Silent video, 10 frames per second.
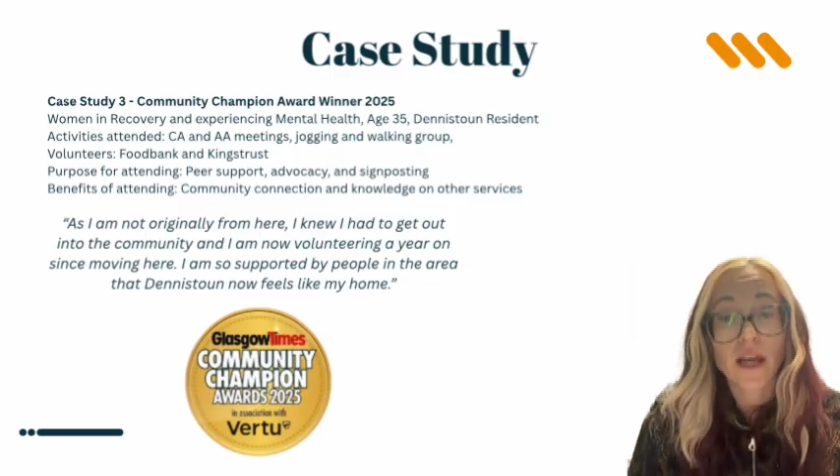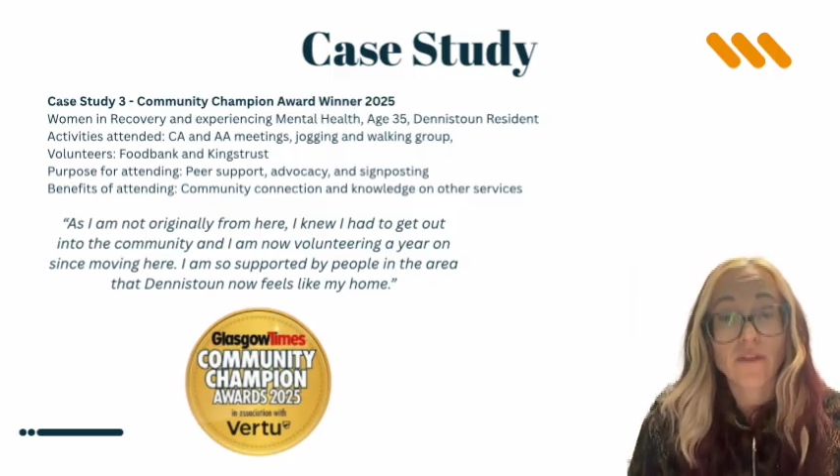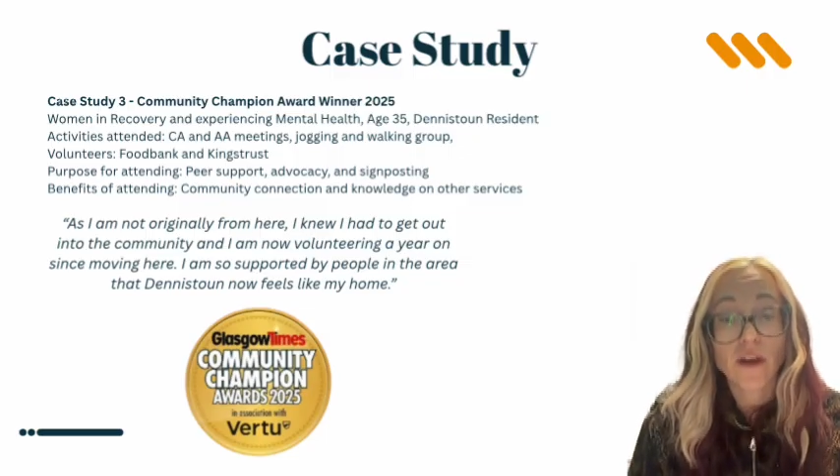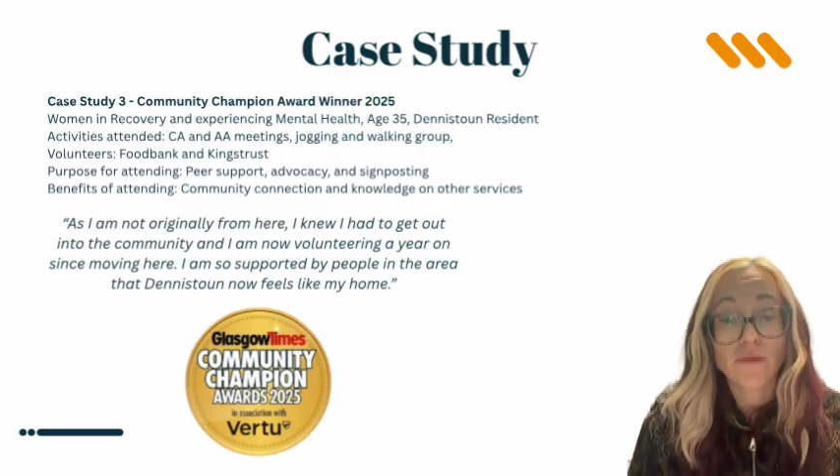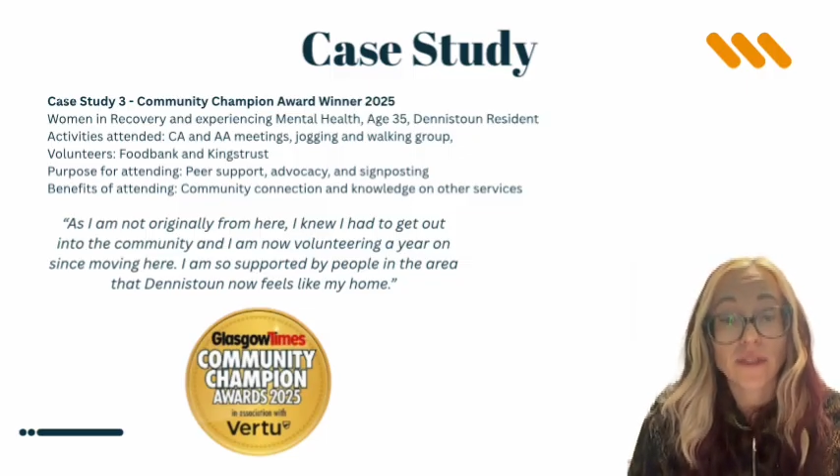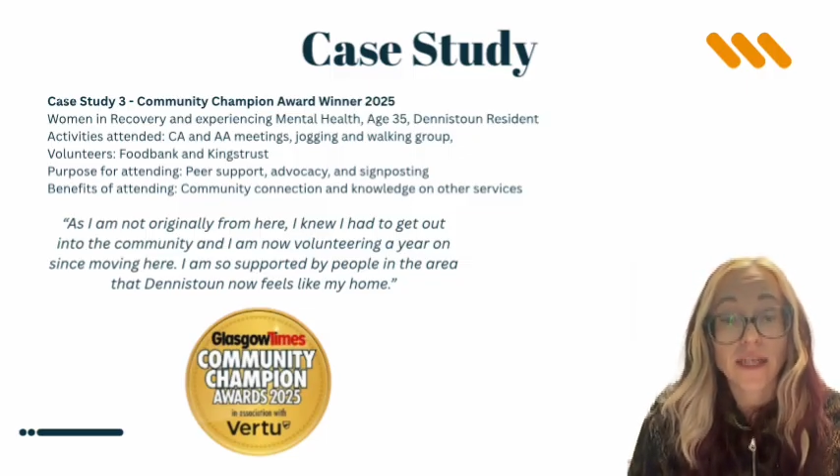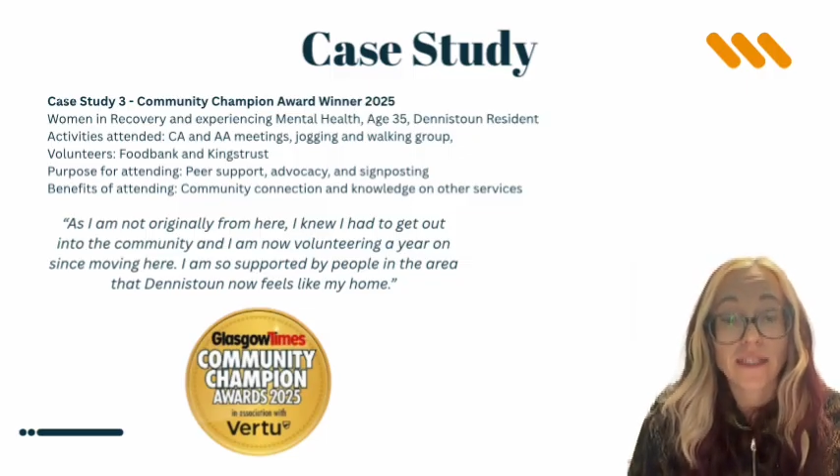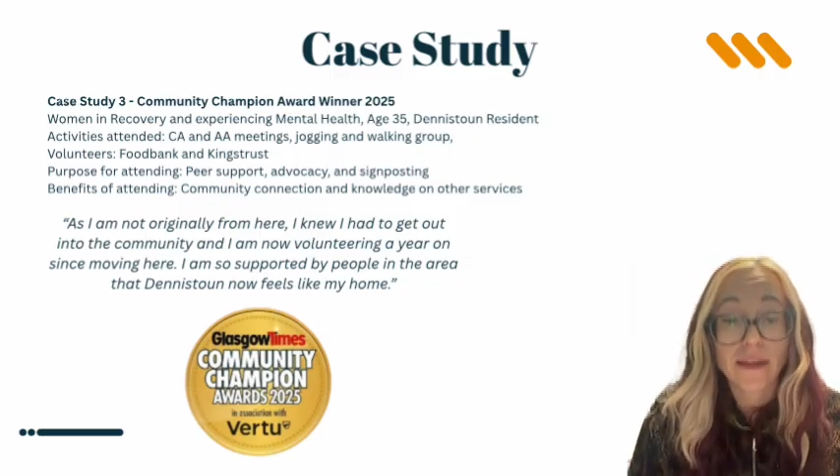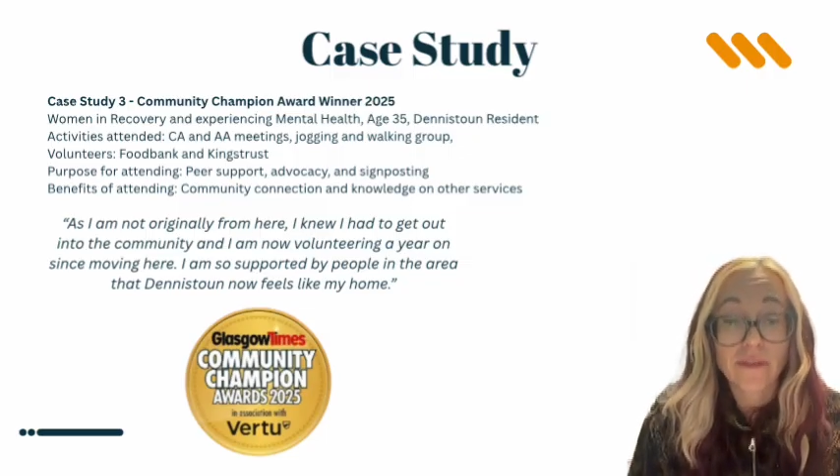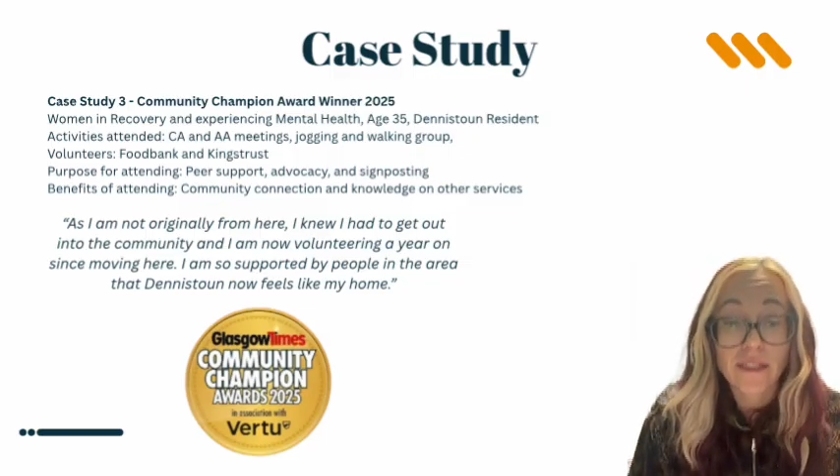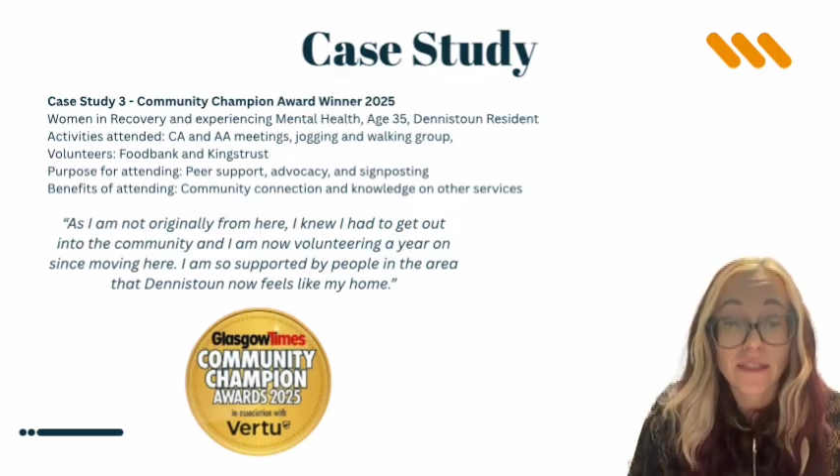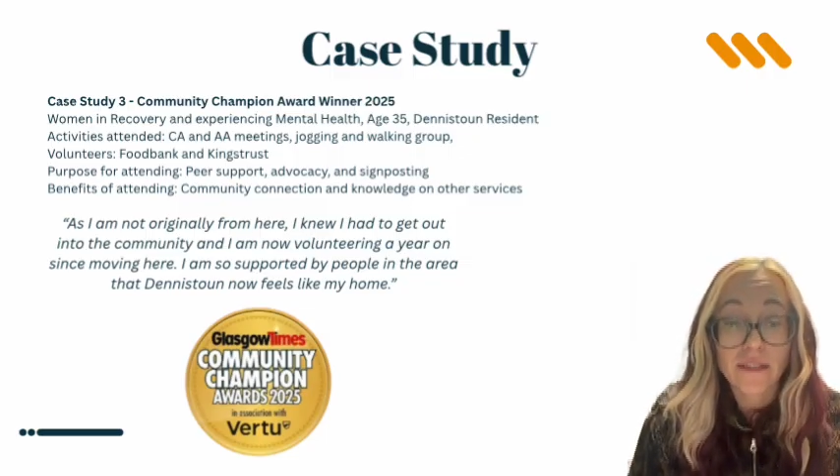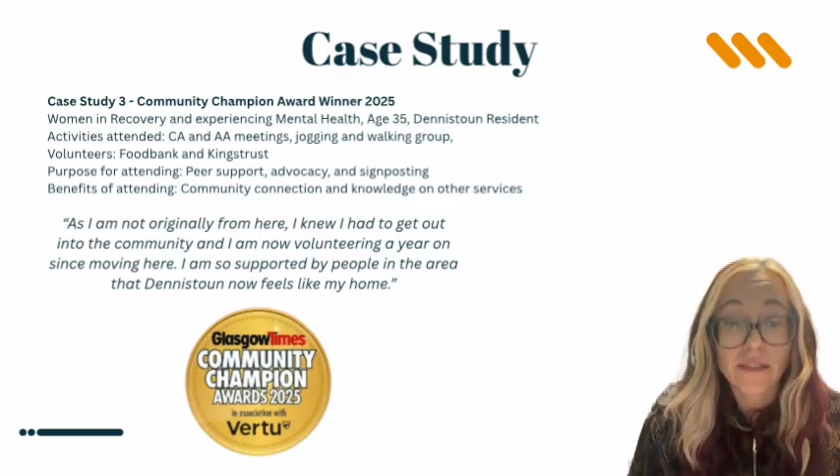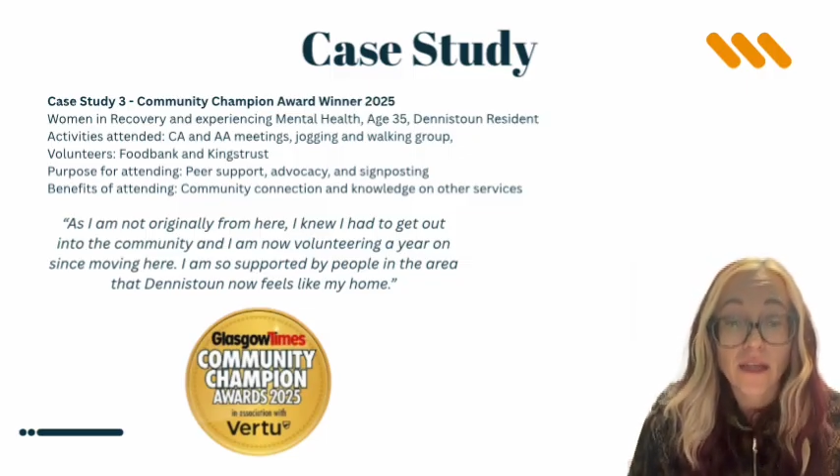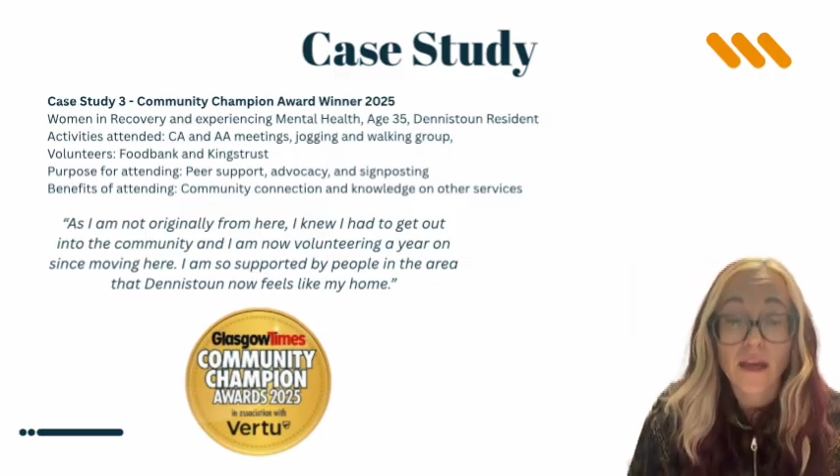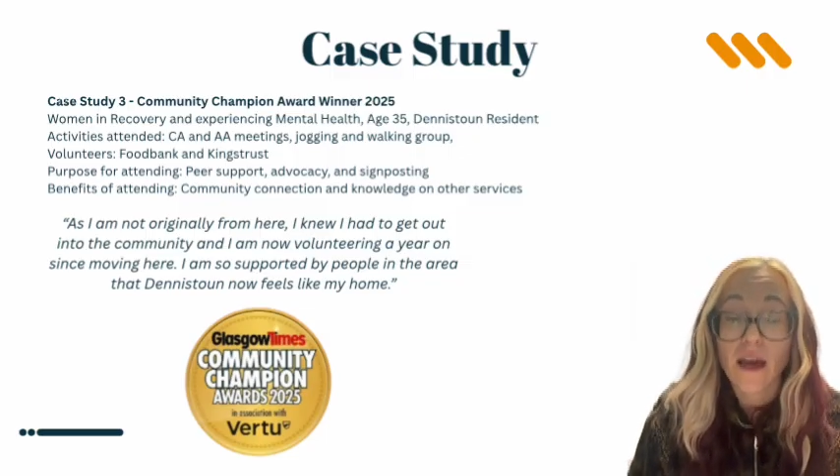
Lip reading: around activities,